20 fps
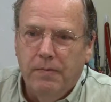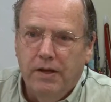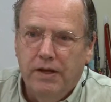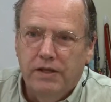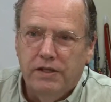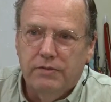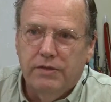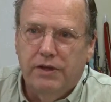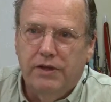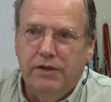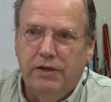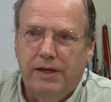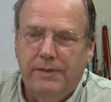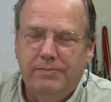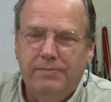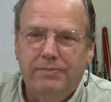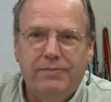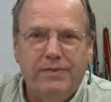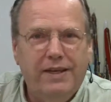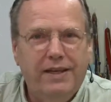So I thought,
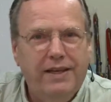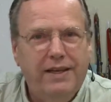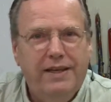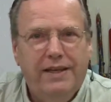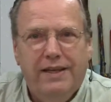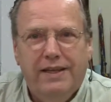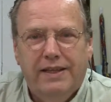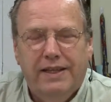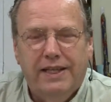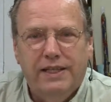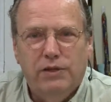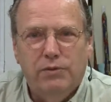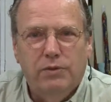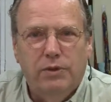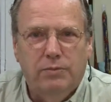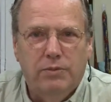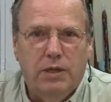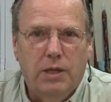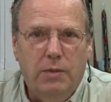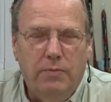that's where
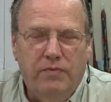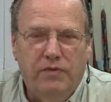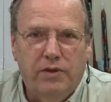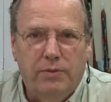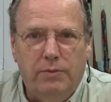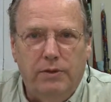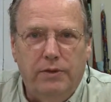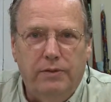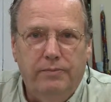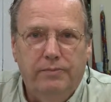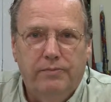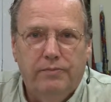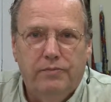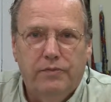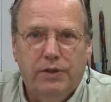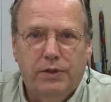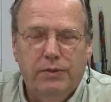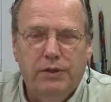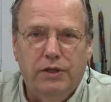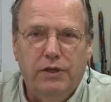I'm comfortable
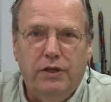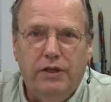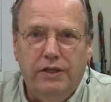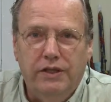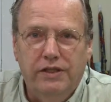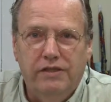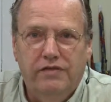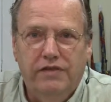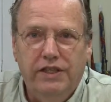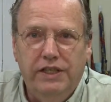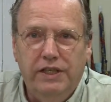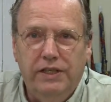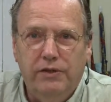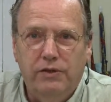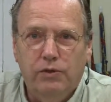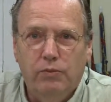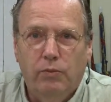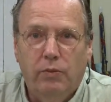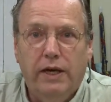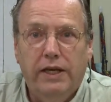doing all these
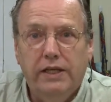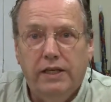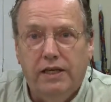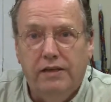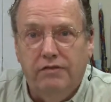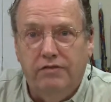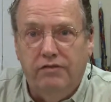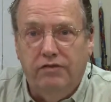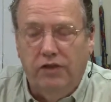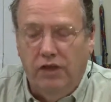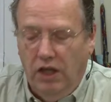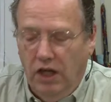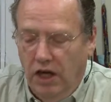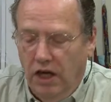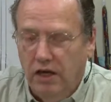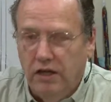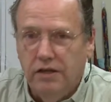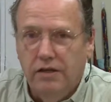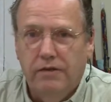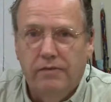videos. Why not
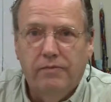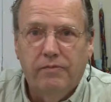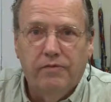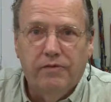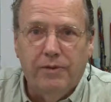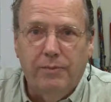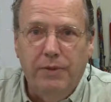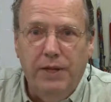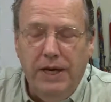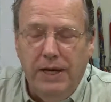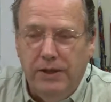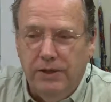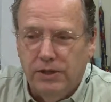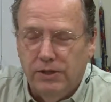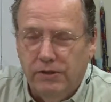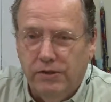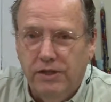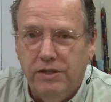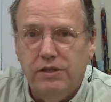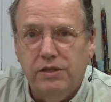vlog from there?
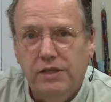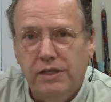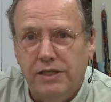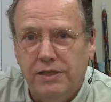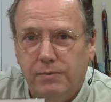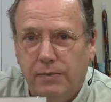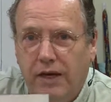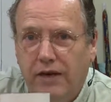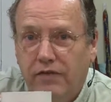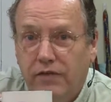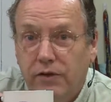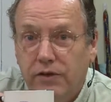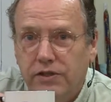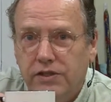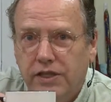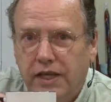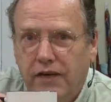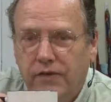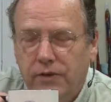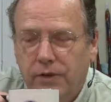So this is my
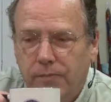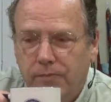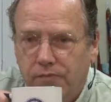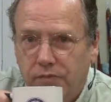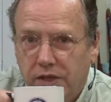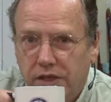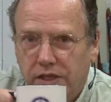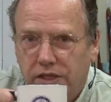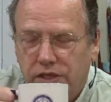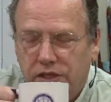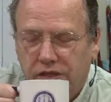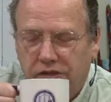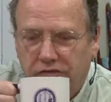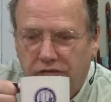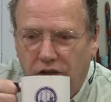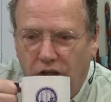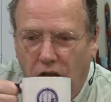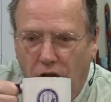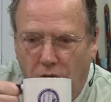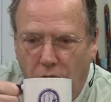first ever kitchen
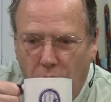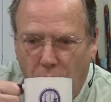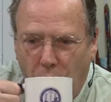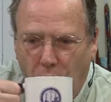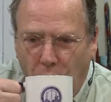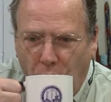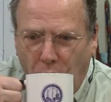vlog.